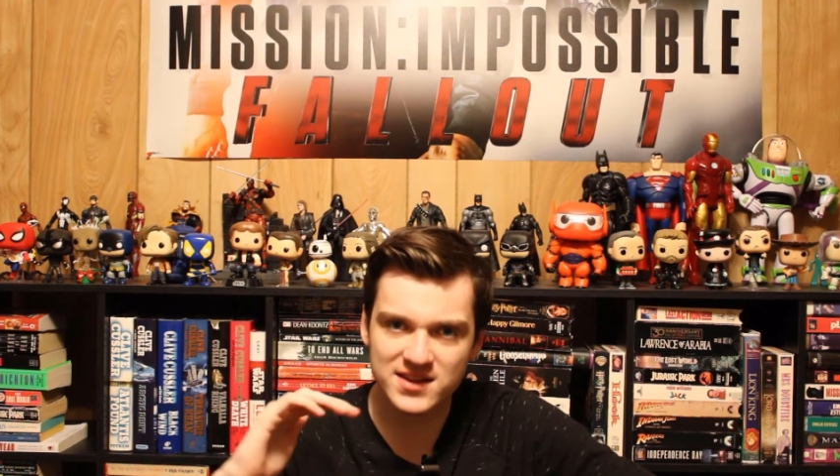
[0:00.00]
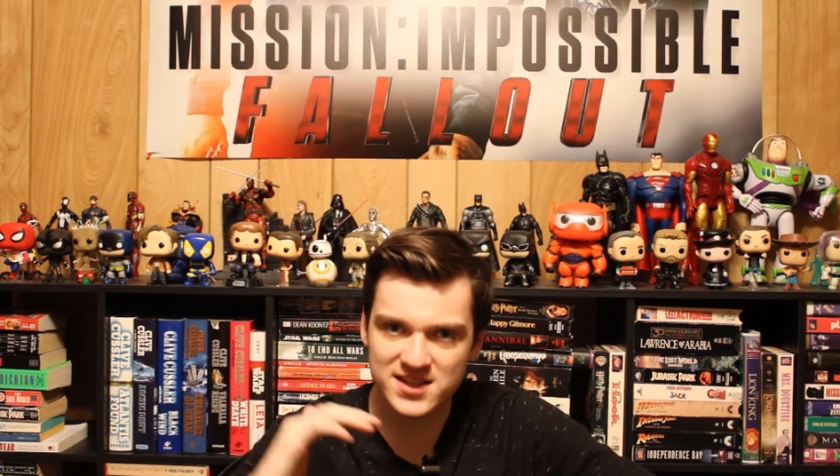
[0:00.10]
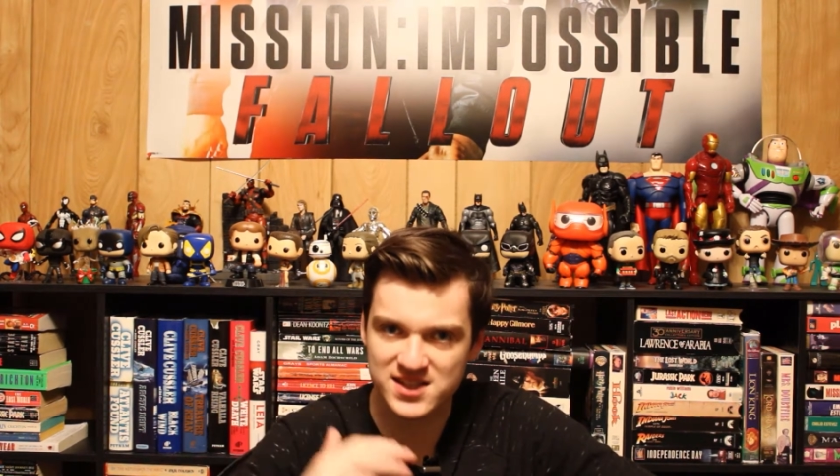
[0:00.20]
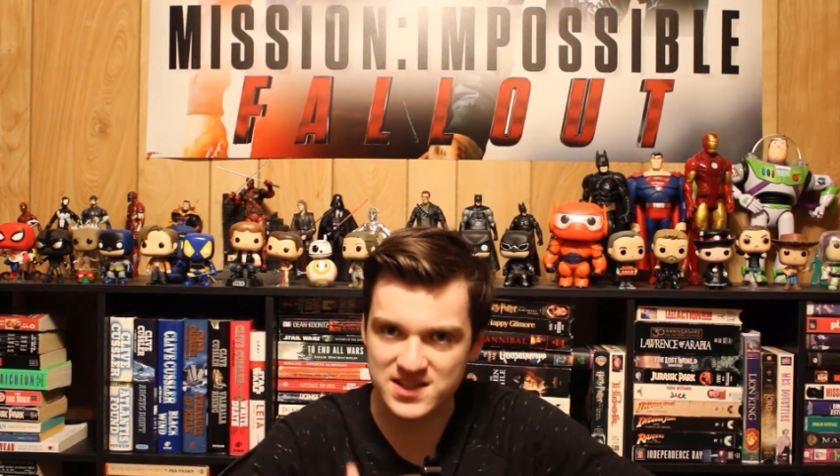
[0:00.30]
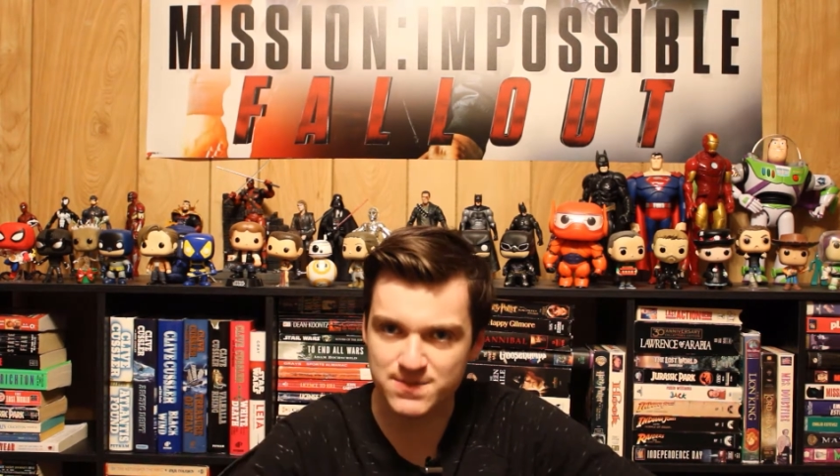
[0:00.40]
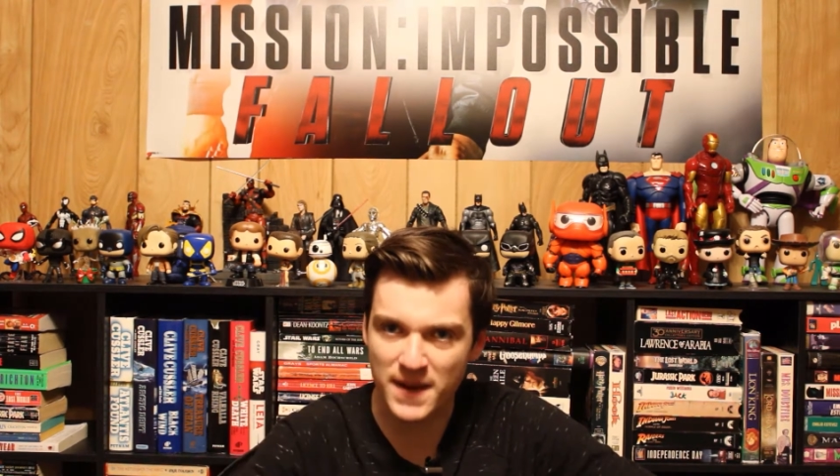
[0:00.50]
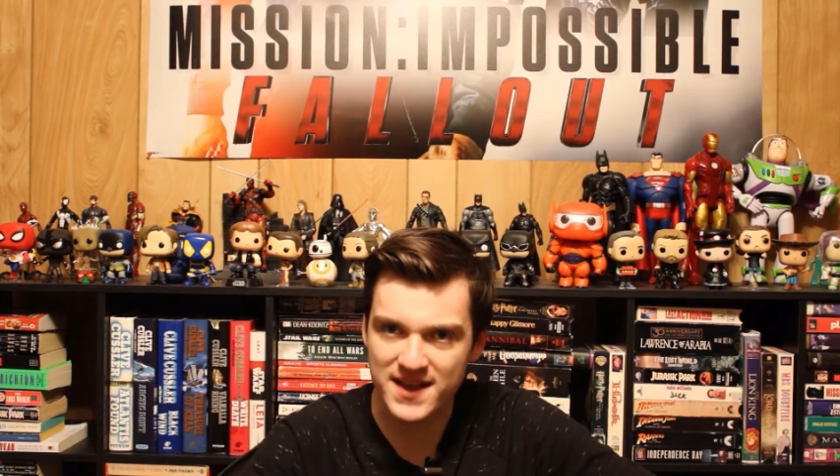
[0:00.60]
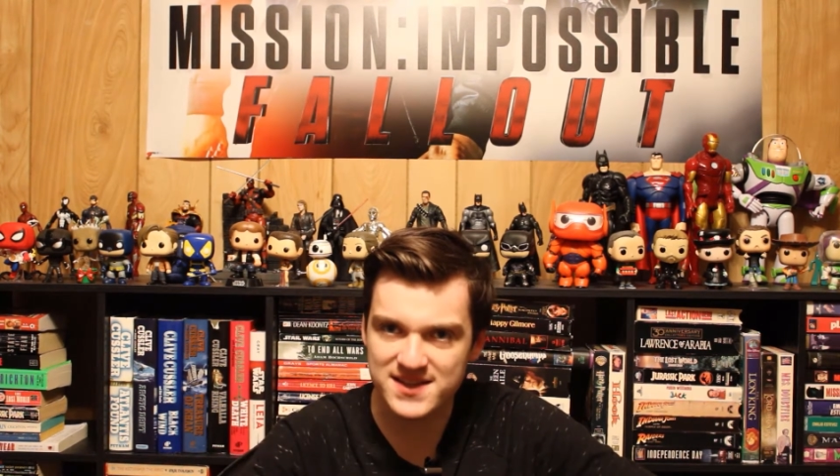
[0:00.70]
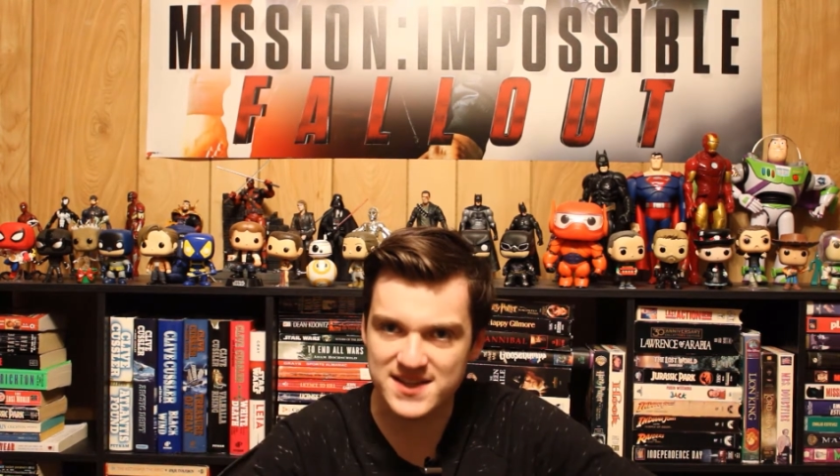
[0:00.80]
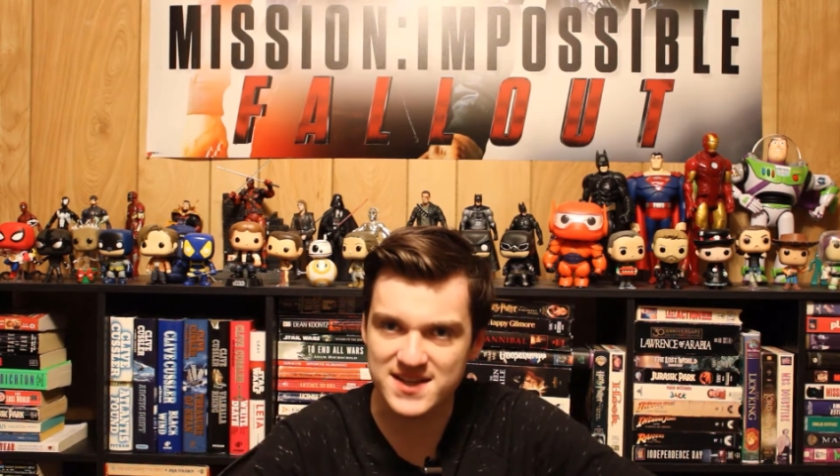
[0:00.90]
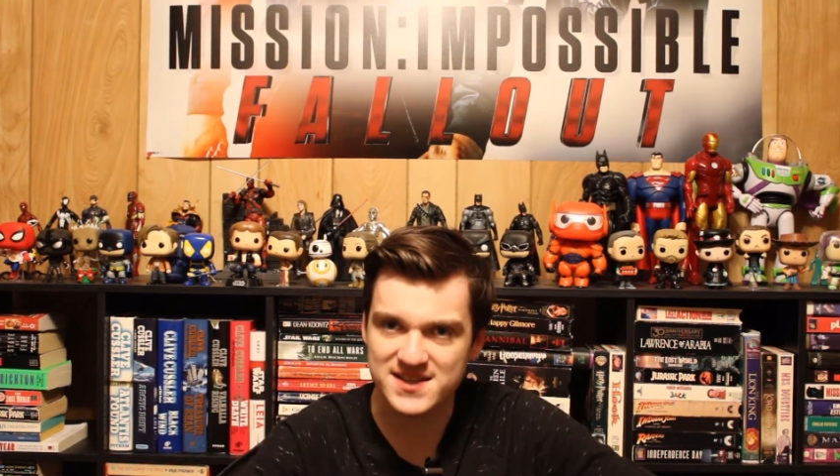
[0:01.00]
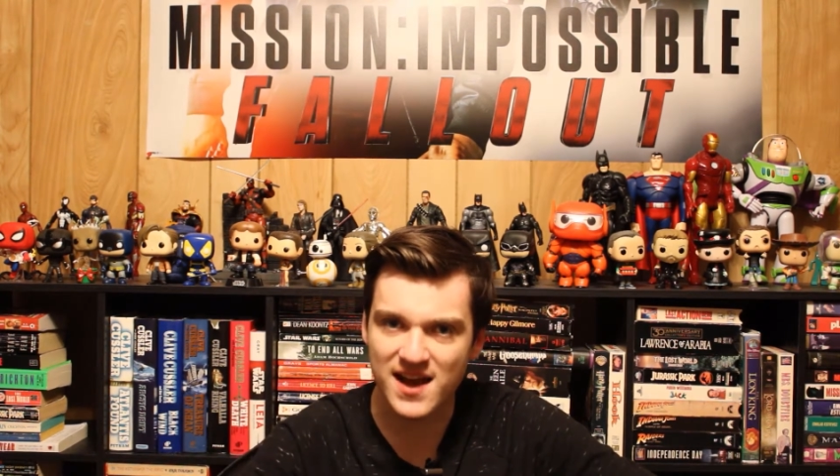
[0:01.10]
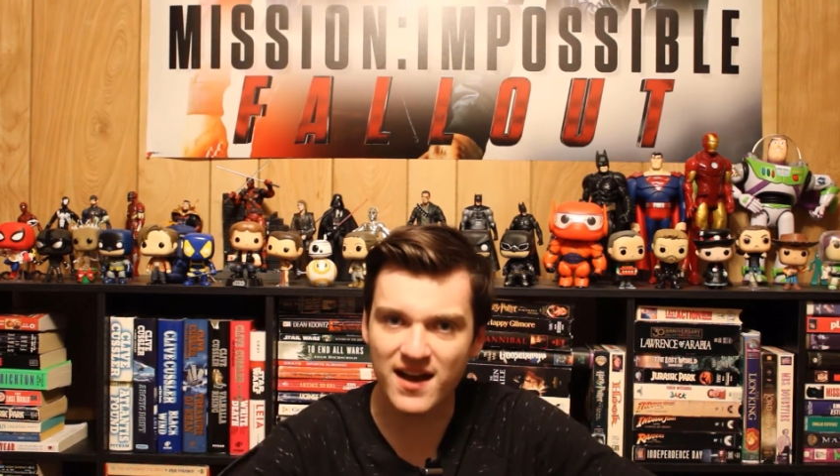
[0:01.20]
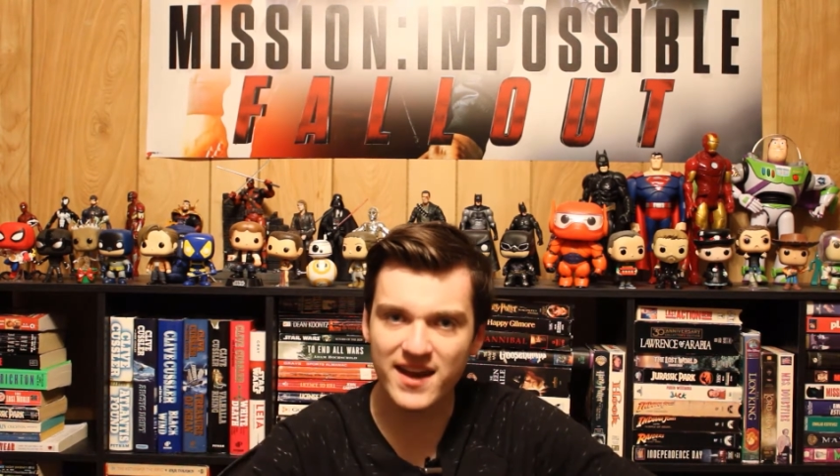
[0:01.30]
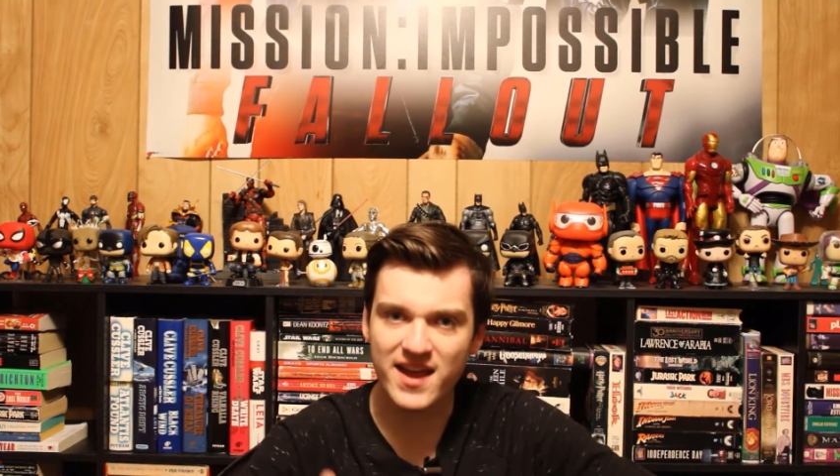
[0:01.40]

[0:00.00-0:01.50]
the suspense is on